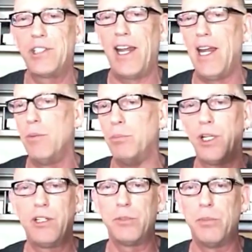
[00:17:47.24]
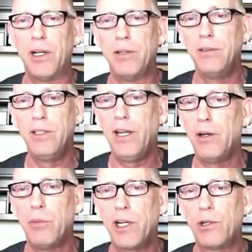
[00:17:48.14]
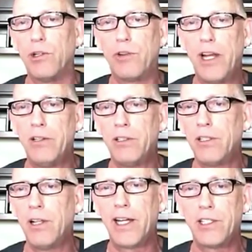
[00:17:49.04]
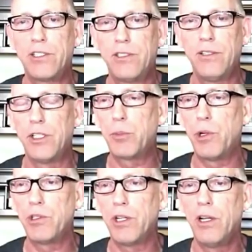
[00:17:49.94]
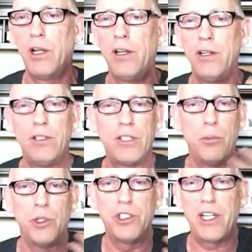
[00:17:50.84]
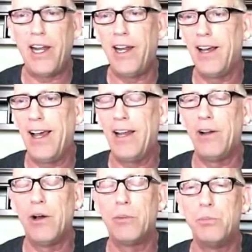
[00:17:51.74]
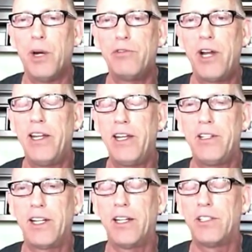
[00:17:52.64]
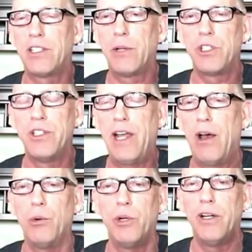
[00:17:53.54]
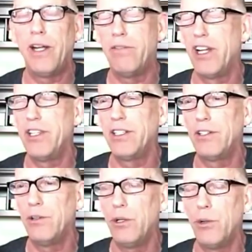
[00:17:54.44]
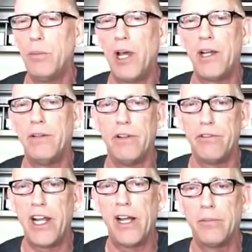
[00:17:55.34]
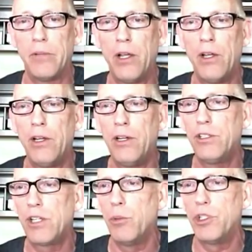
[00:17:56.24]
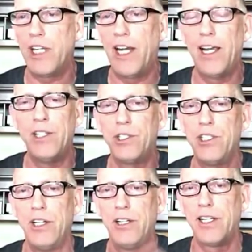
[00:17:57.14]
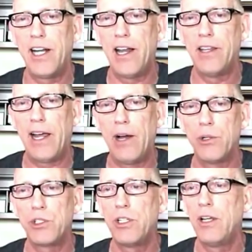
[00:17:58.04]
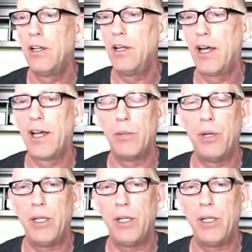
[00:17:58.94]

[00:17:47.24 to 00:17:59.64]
just came because my girlfriend likes this person. Some would say, I don't know, my friend had tickets, I was in town, we didn't have anything to do, I'm not even a fan. Some would say, I just needed to get out of the house, I got a